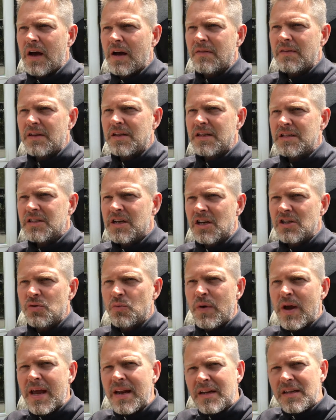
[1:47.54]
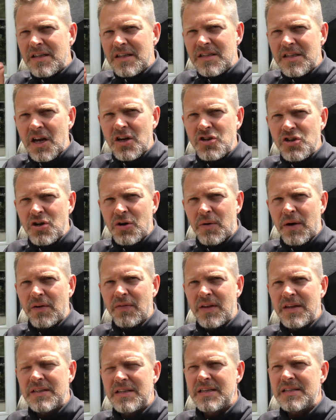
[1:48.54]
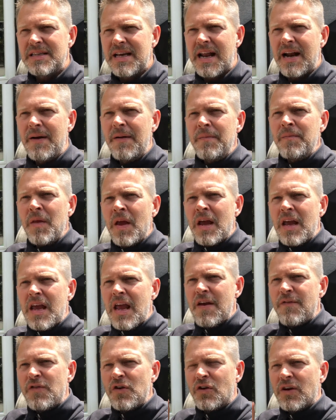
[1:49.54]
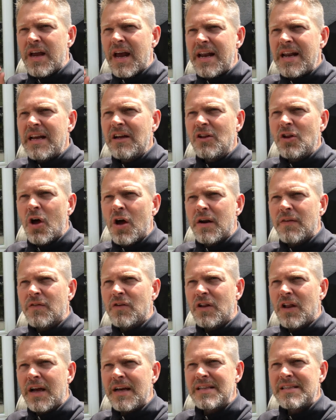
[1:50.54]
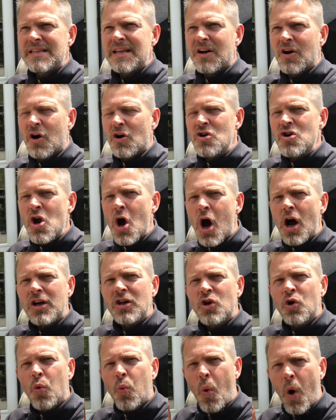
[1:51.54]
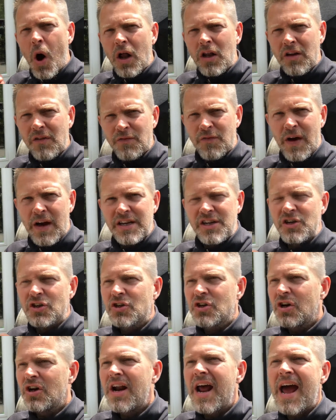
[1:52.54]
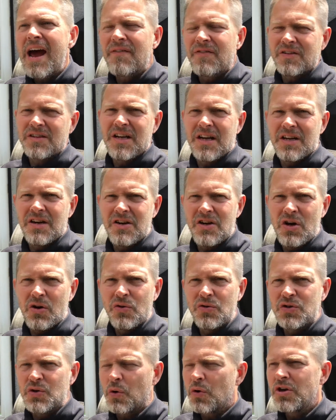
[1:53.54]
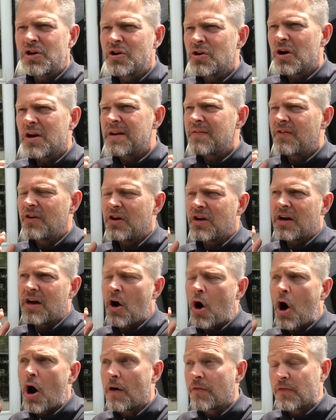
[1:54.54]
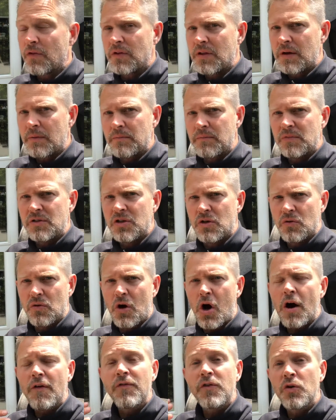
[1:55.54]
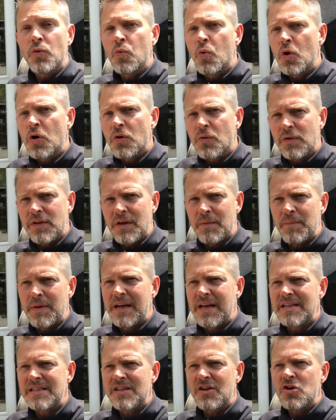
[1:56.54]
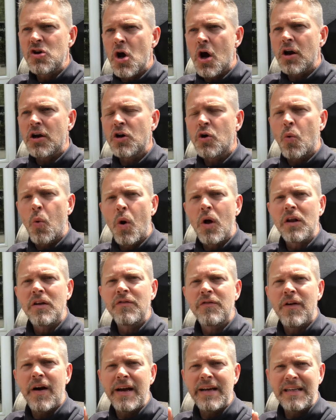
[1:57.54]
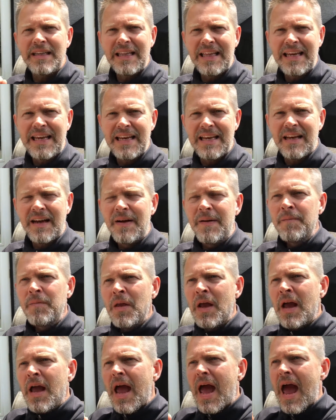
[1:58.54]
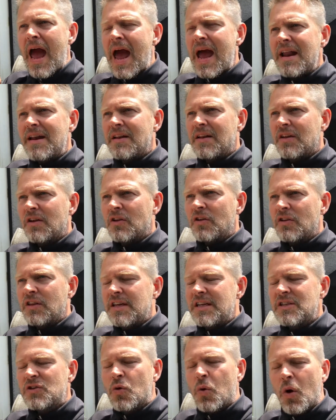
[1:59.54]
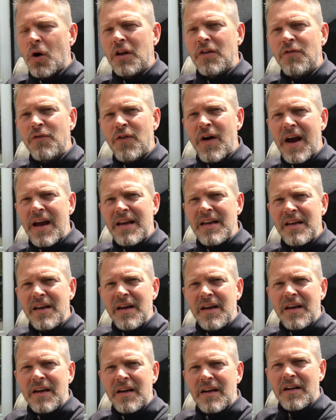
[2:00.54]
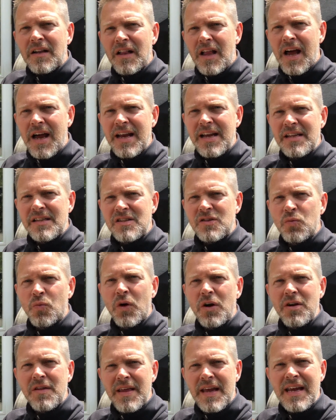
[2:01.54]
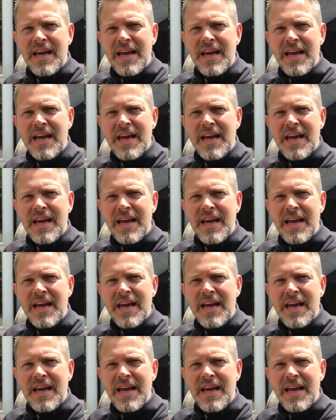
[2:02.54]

the discussion around this is that if you're getting a lot of clients that are not qualified, you're going to have a ton of no's, or you're not even going to offer to work with them because they're not a qualified lead. And these qualified clients, where do they